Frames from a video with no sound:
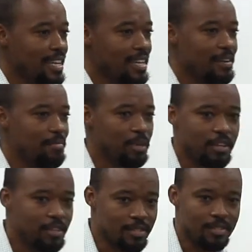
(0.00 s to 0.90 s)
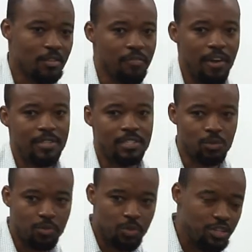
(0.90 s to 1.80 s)
uh, because the Pharisees
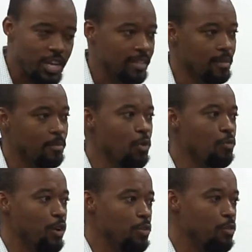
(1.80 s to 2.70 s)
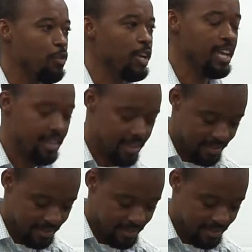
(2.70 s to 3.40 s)
would reject him over and over again.